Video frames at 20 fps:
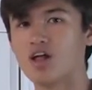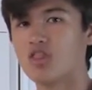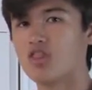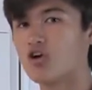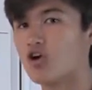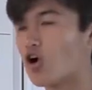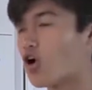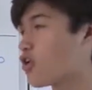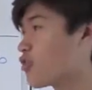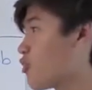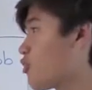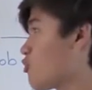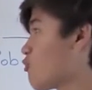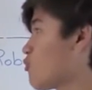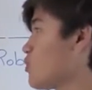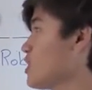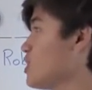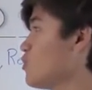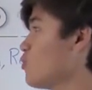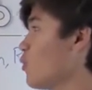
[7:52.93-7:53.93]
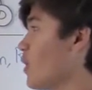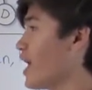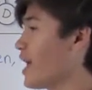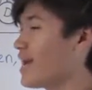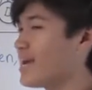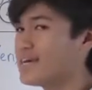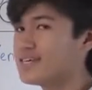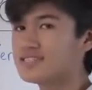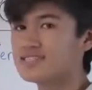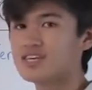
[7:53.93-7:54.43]
There are 3
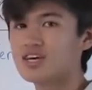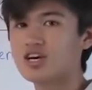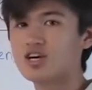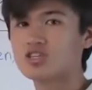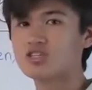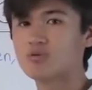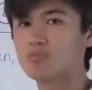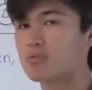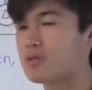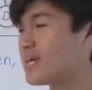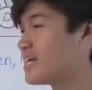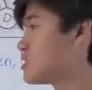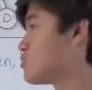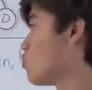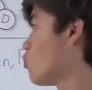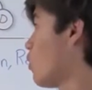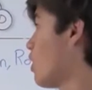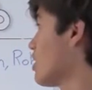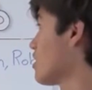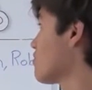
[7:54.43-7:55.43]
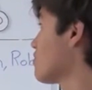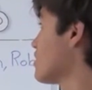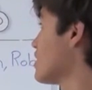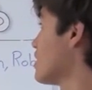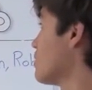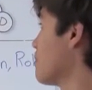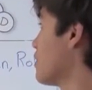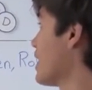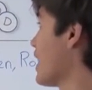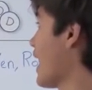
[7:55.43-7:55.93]
ways to place one of
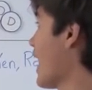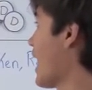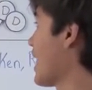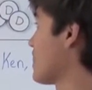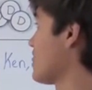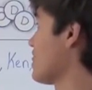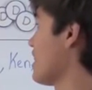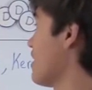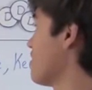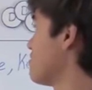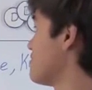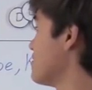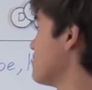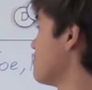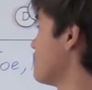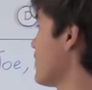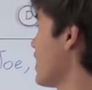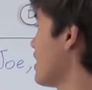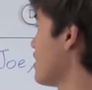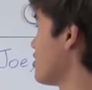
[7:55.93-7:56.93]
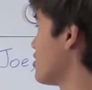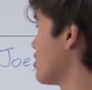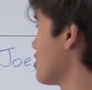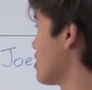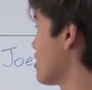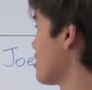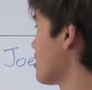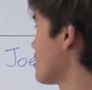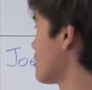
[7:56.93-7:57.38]
them at left defender.